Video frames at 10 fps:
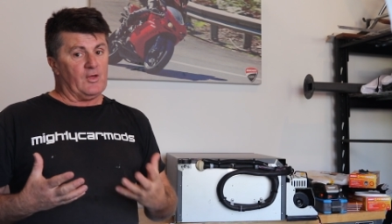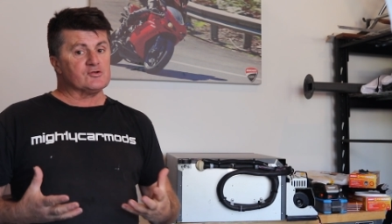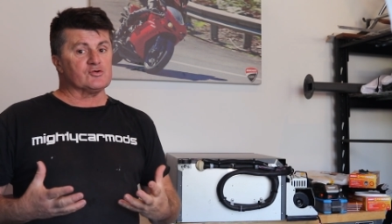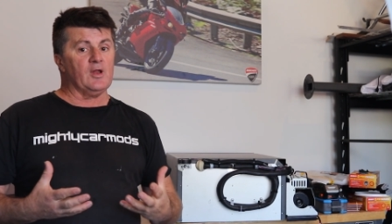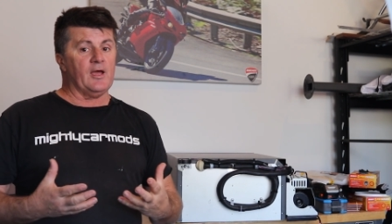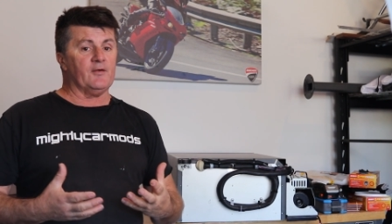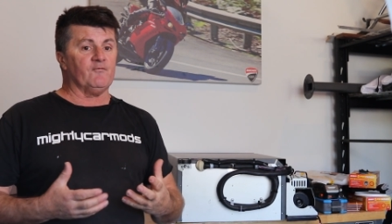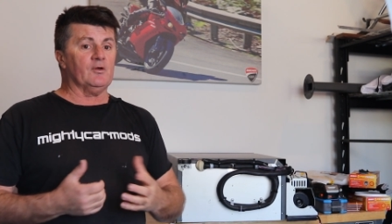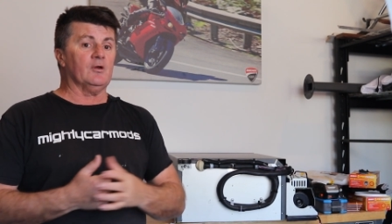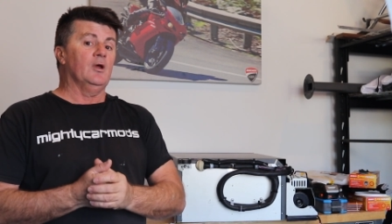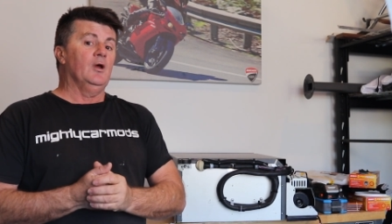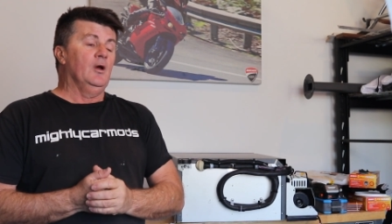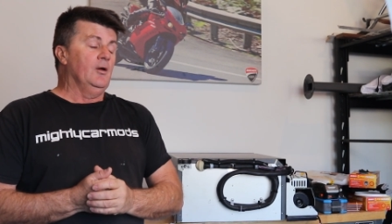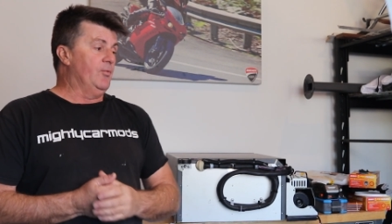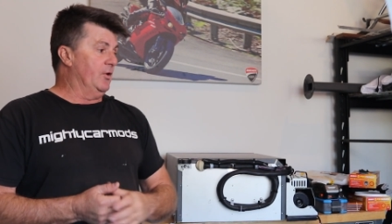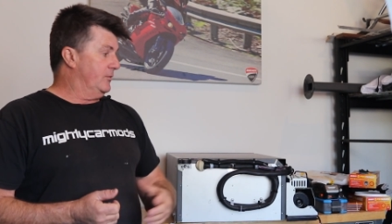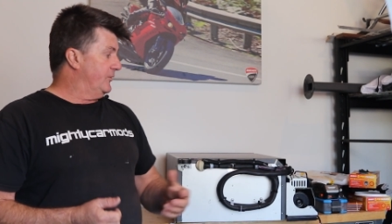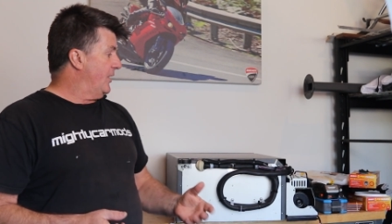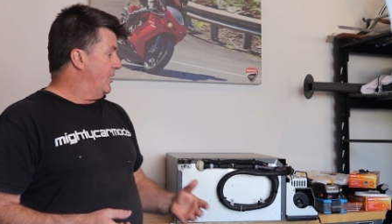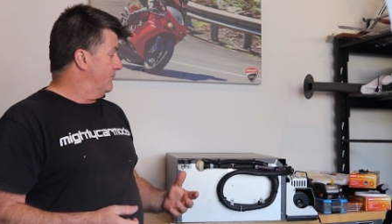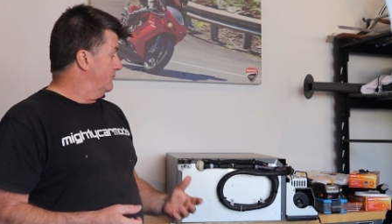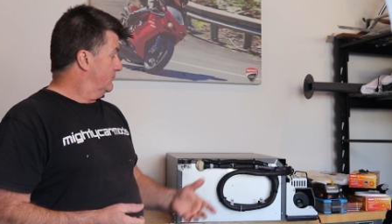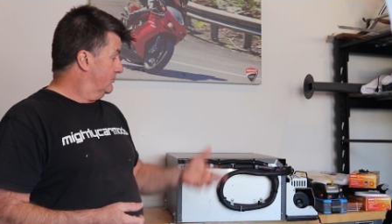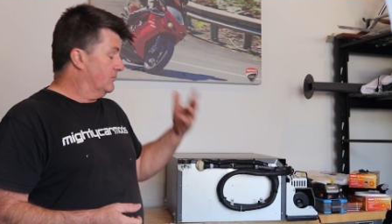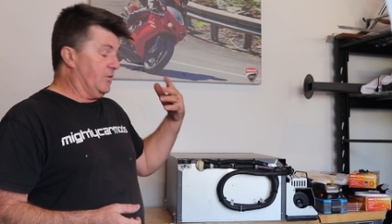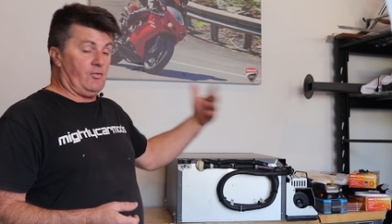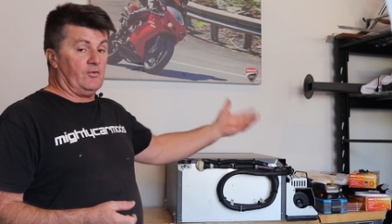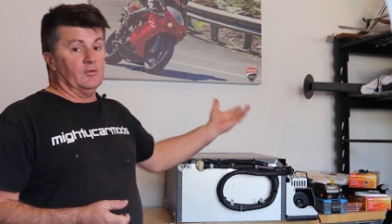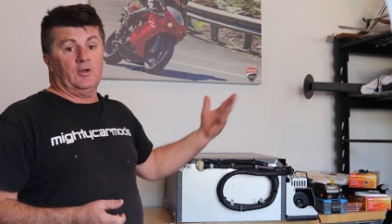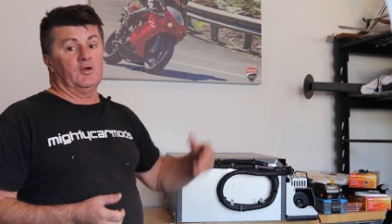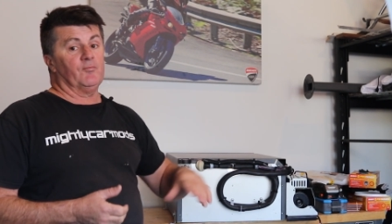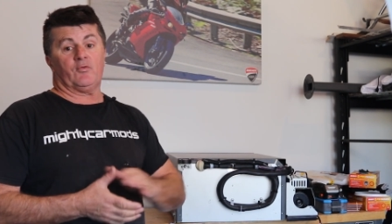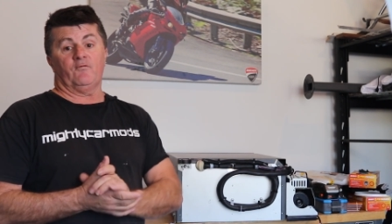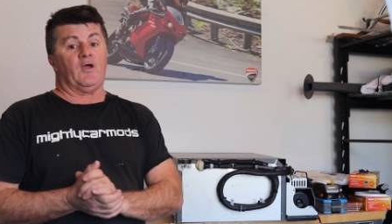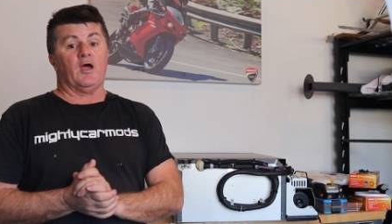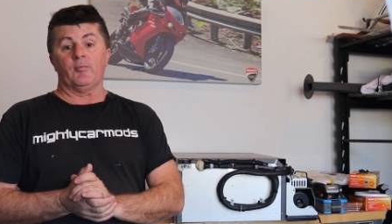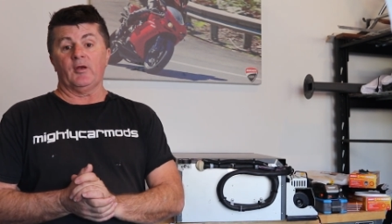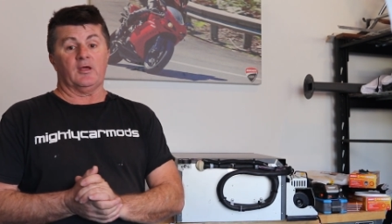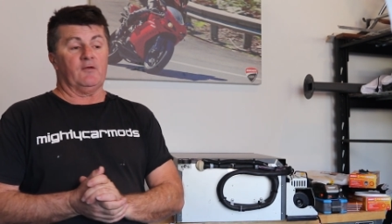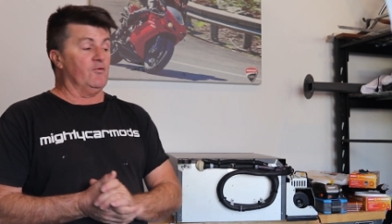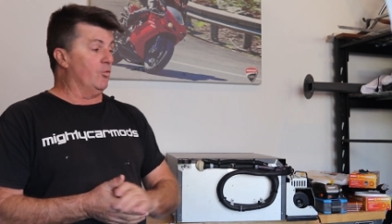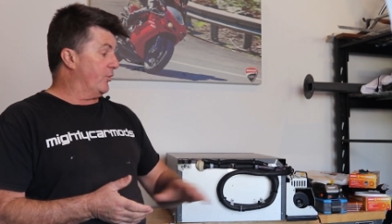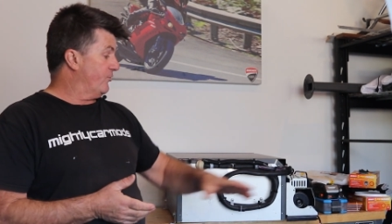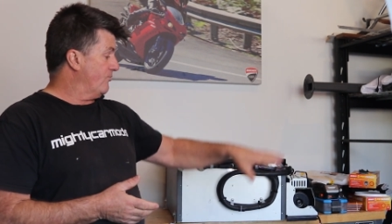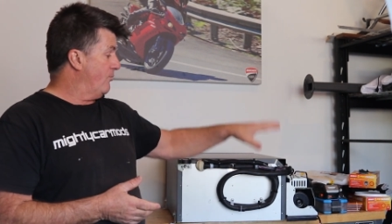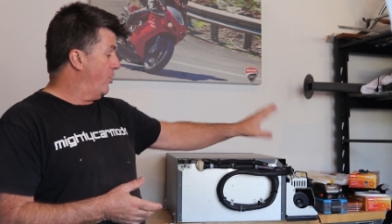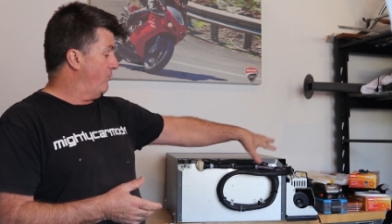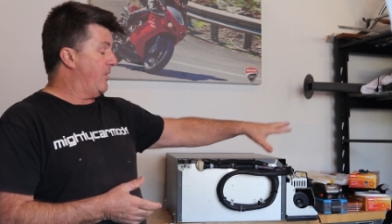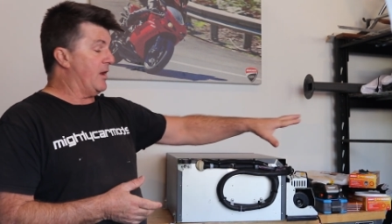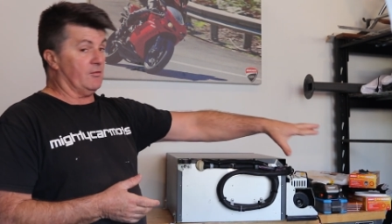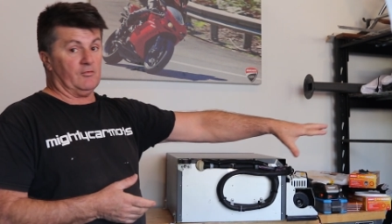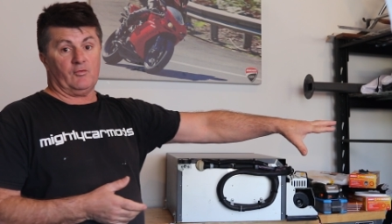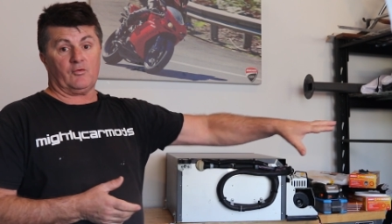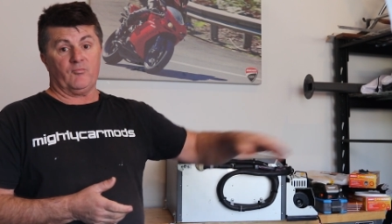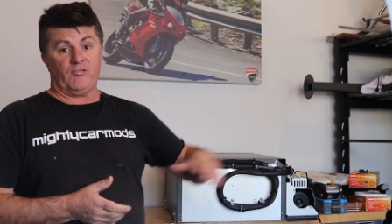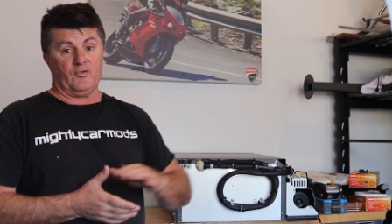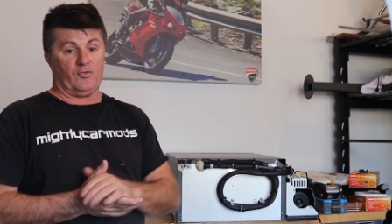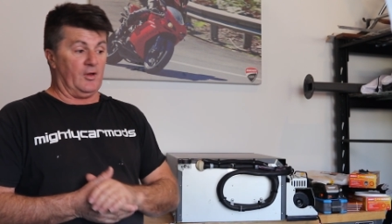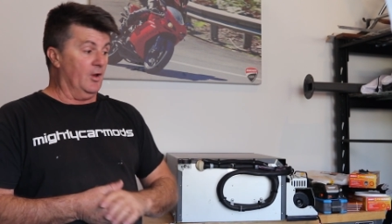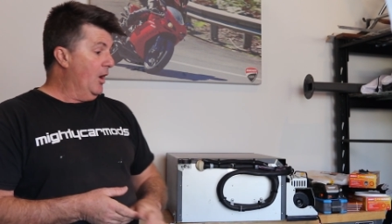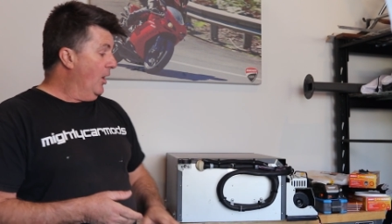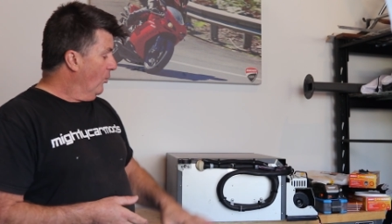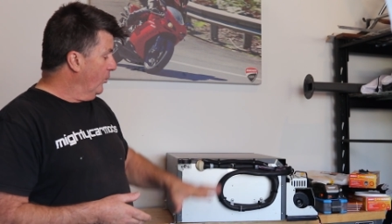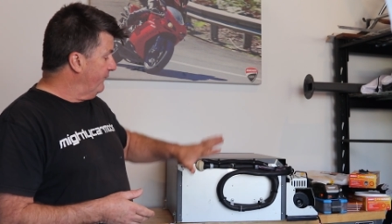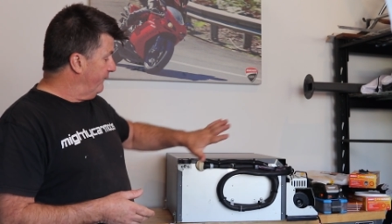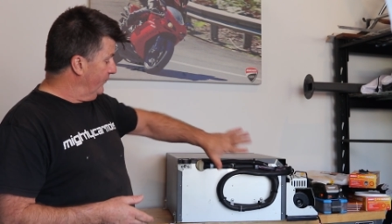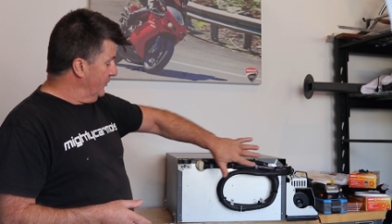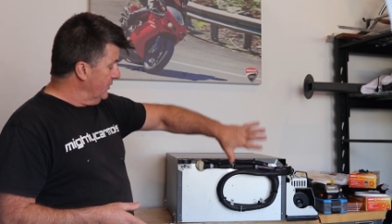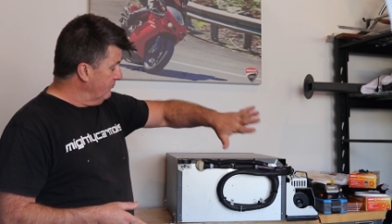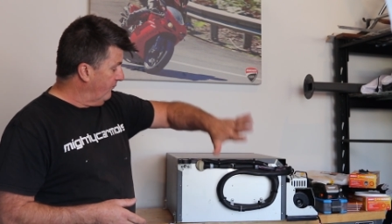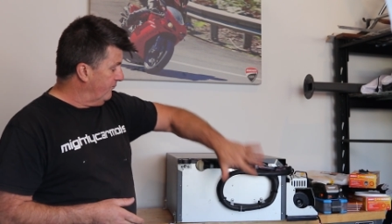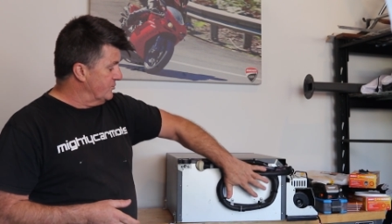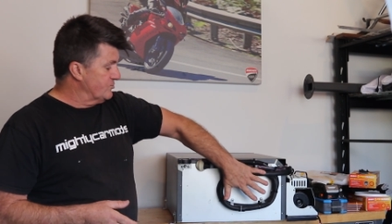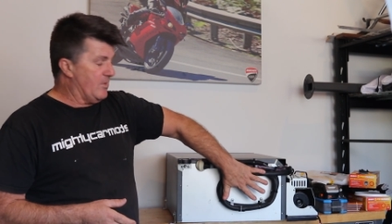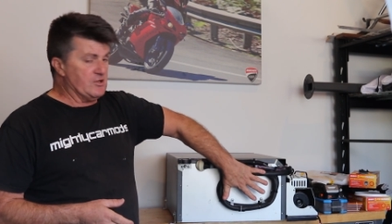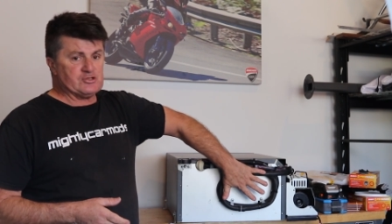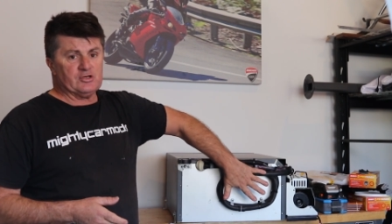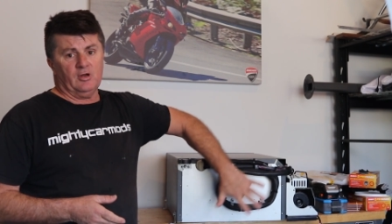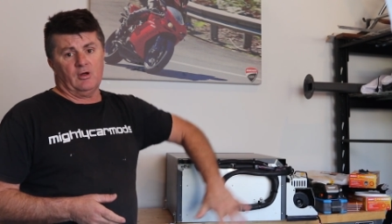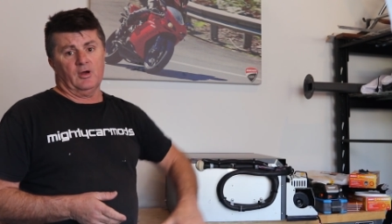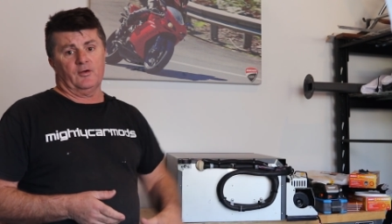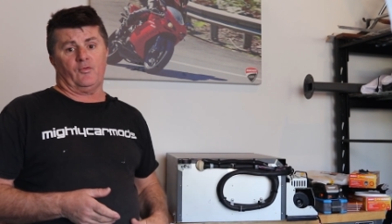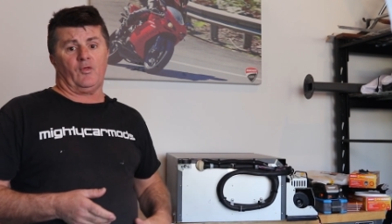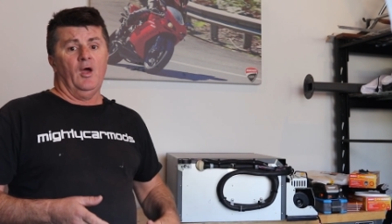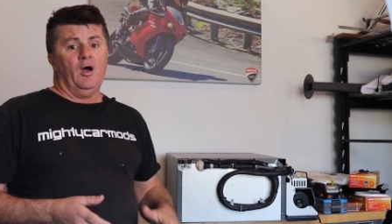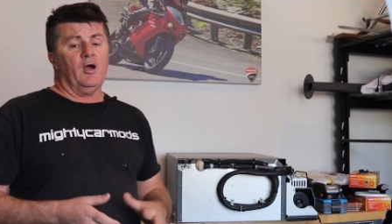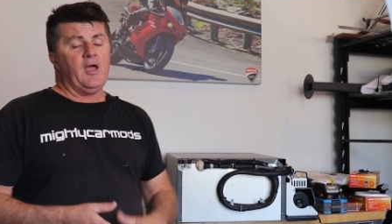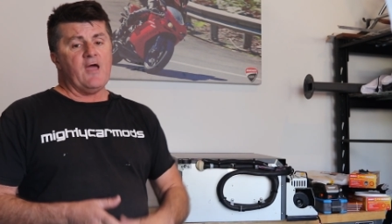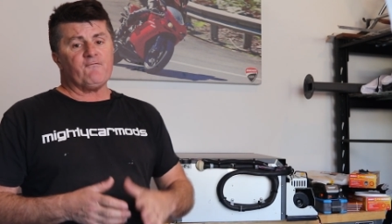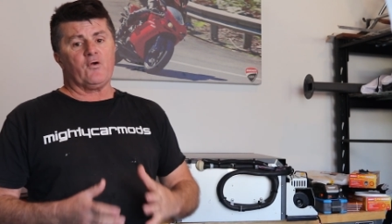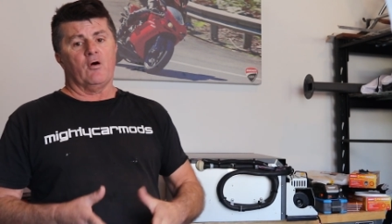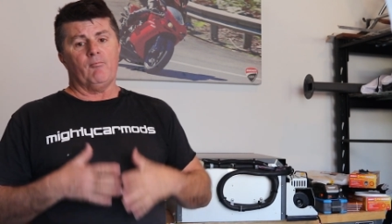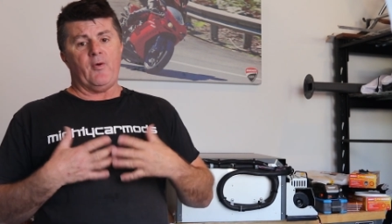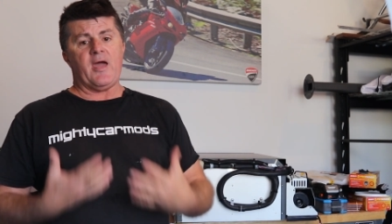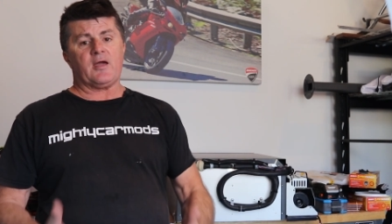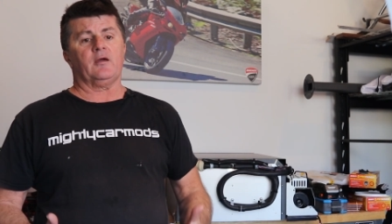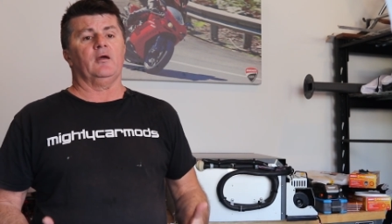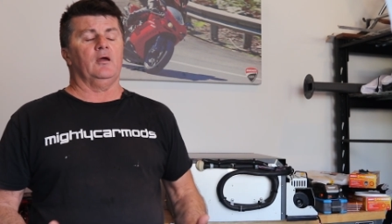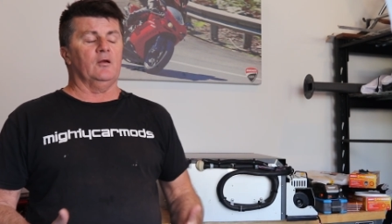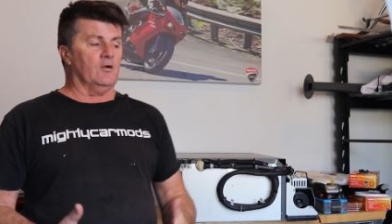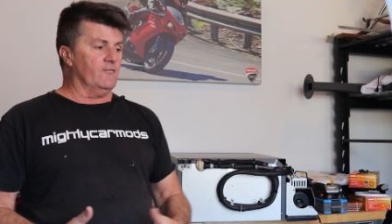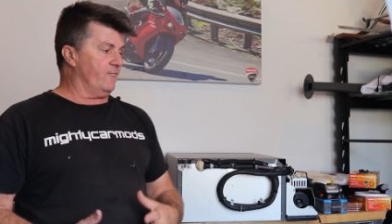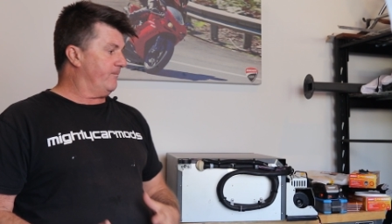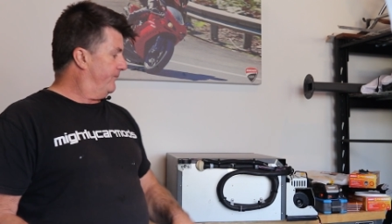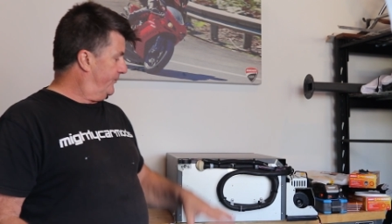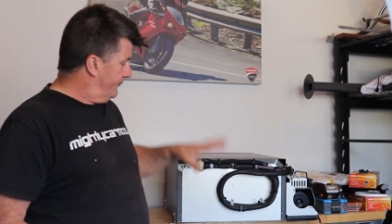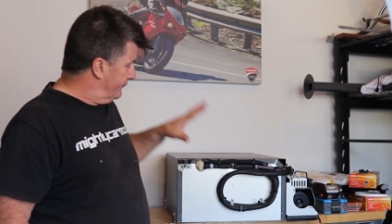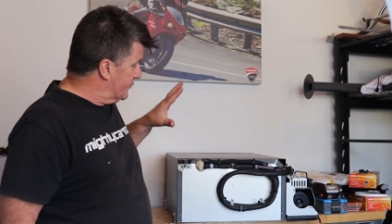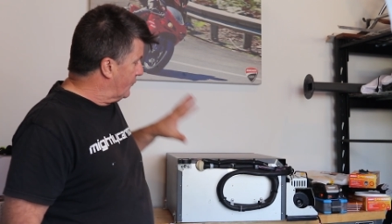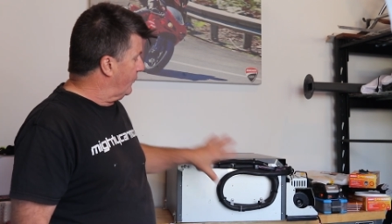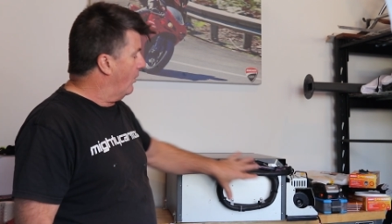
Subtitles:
Engel have it, but there's still heaps of cabling if you wanted to remote mount this compressor. With the refrigeration lines, I have gone back and I've just